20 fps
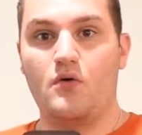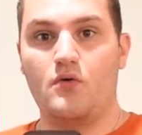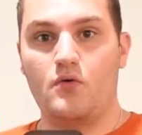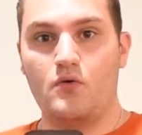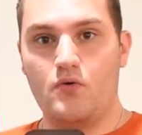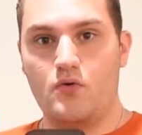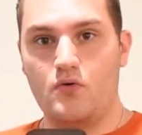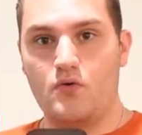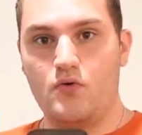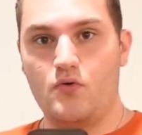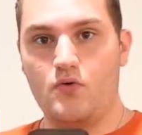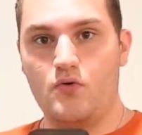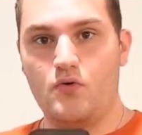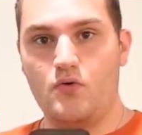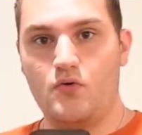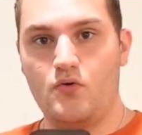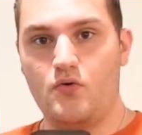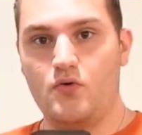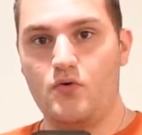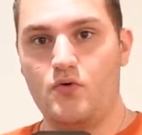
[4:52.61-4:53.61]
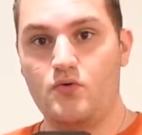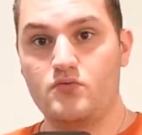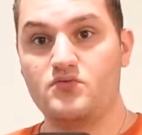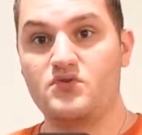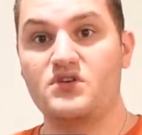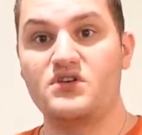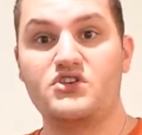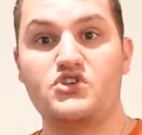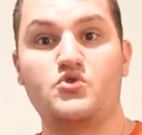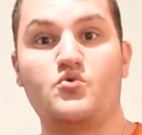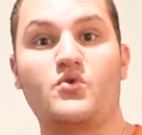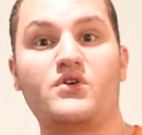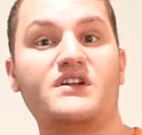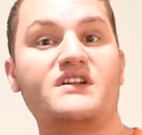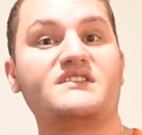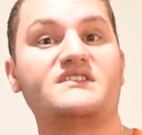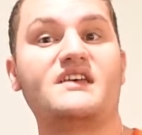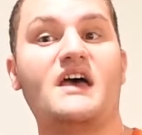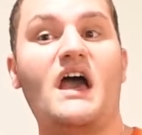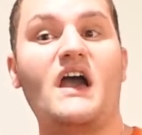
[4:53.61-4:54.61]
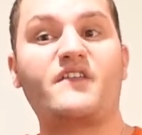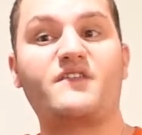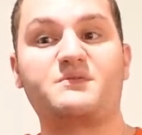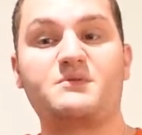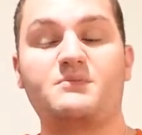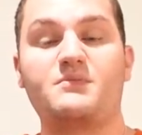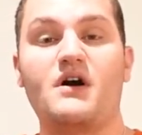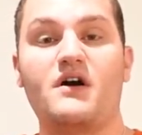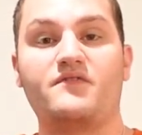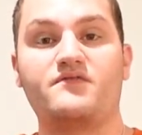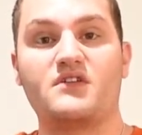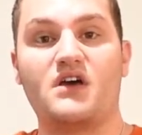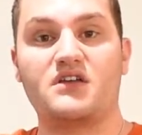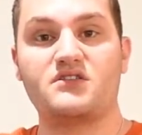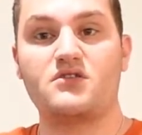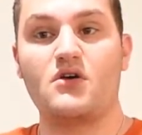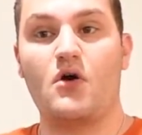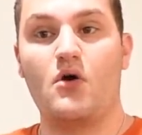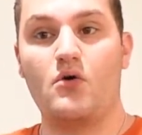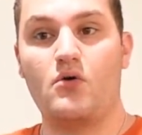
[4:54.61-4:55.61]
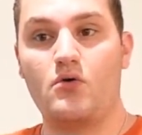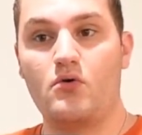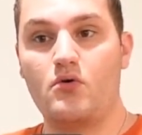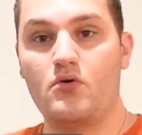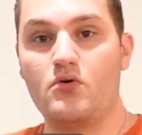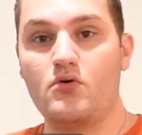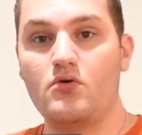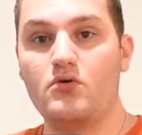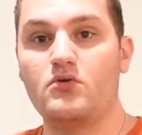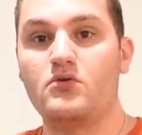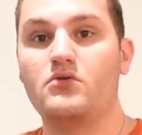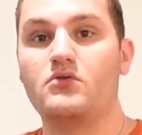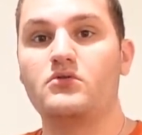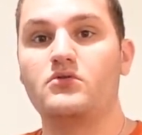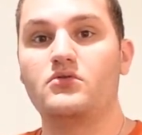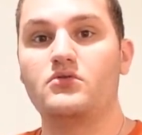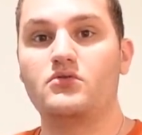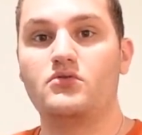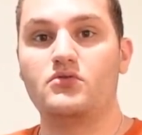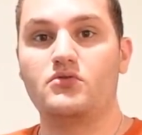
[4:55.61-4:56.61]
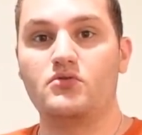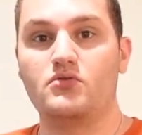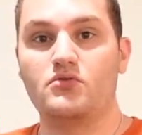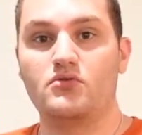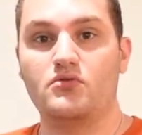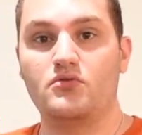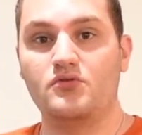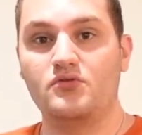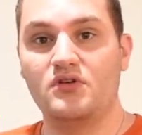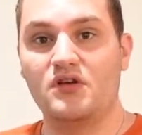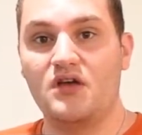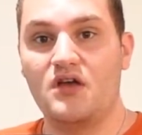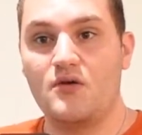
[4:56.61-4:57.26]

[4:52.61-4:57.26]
Ooh. You want to attack from above, not ooh.